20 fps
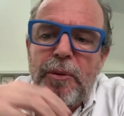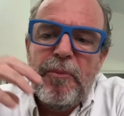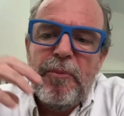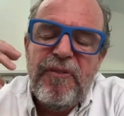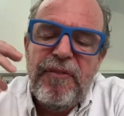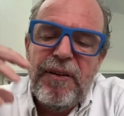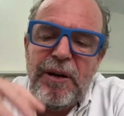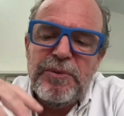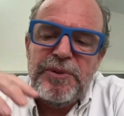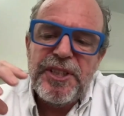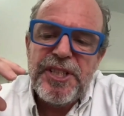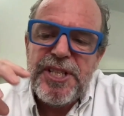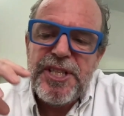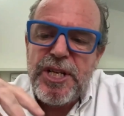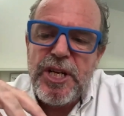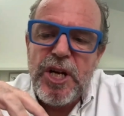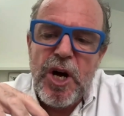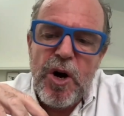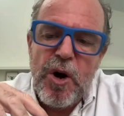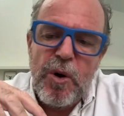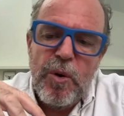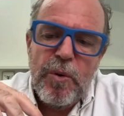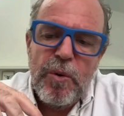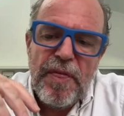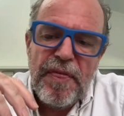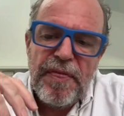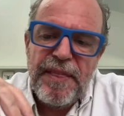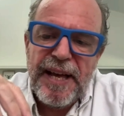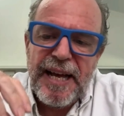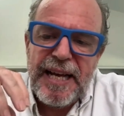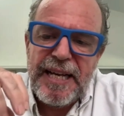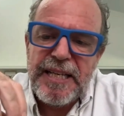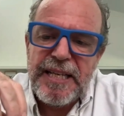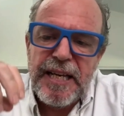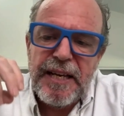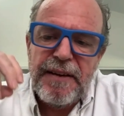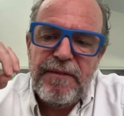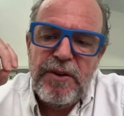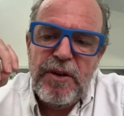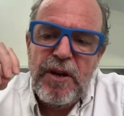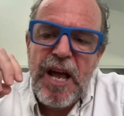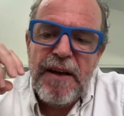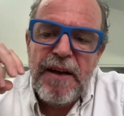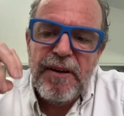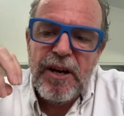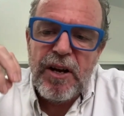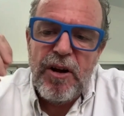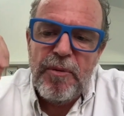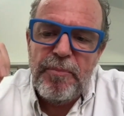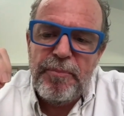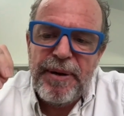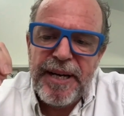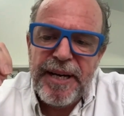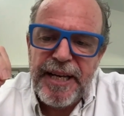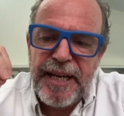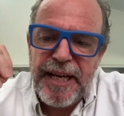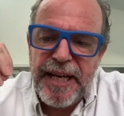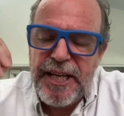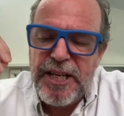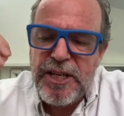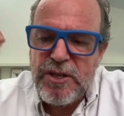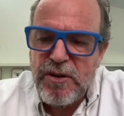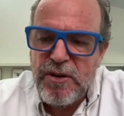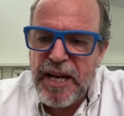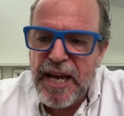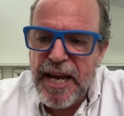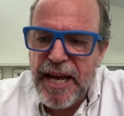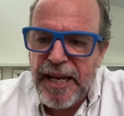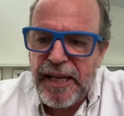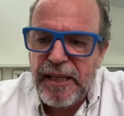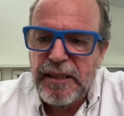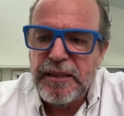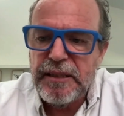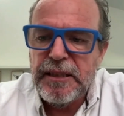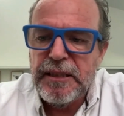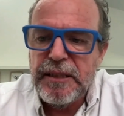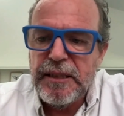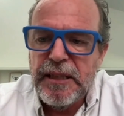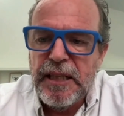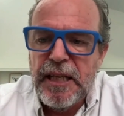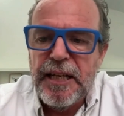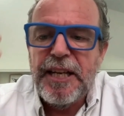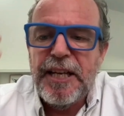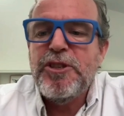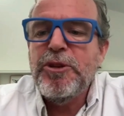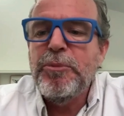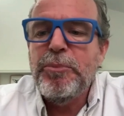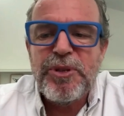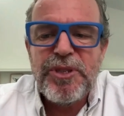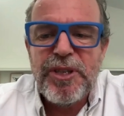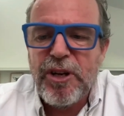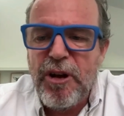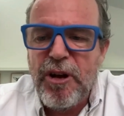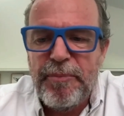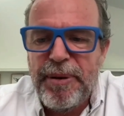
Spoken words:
Founders know that if you have a company in UK, let's suppose a